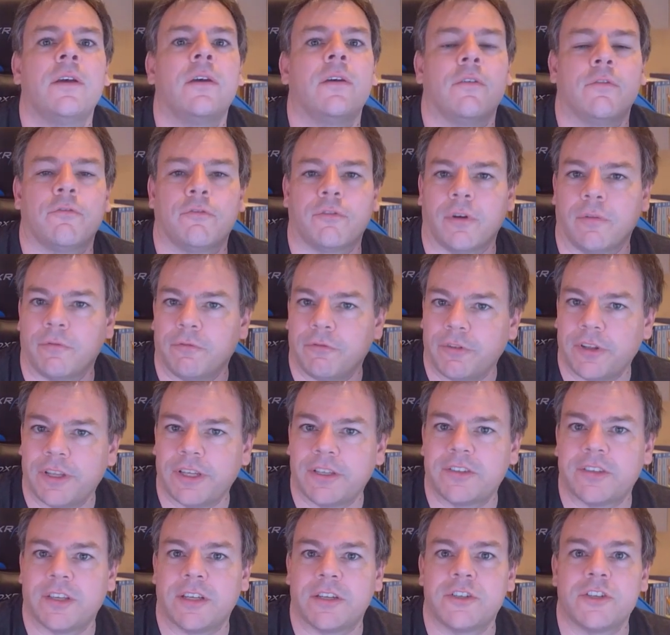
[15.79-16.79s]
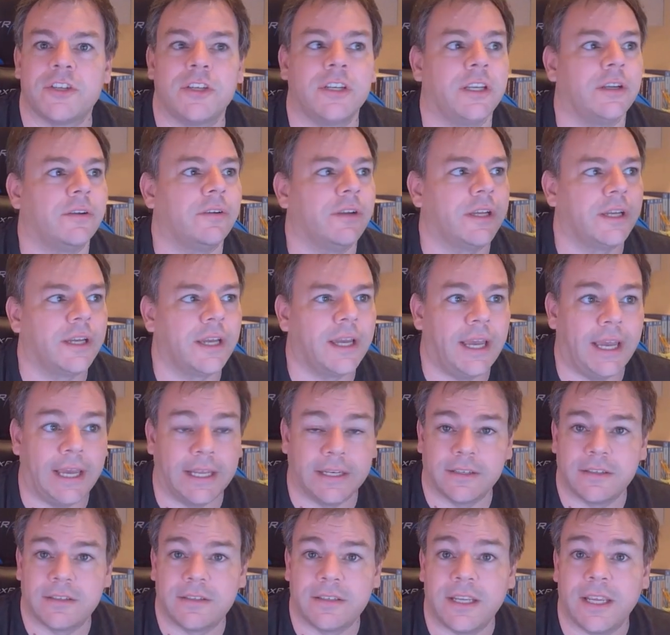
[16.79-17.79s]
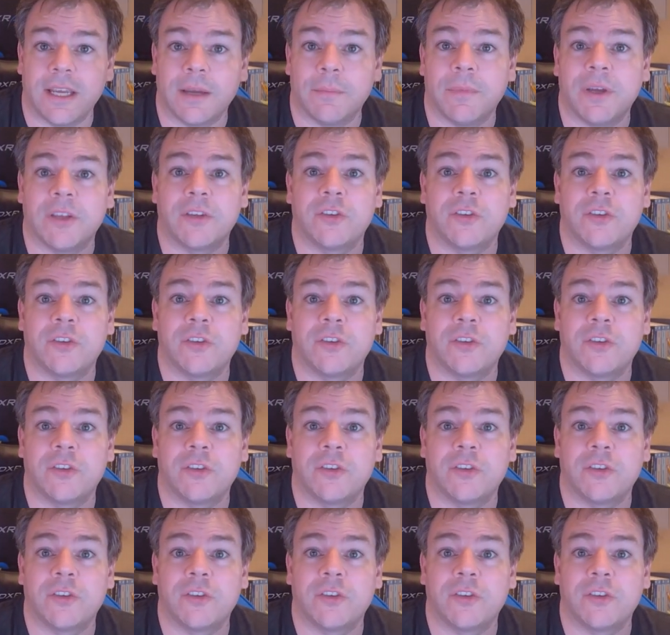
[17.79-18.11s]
from Flix Engineering and TMS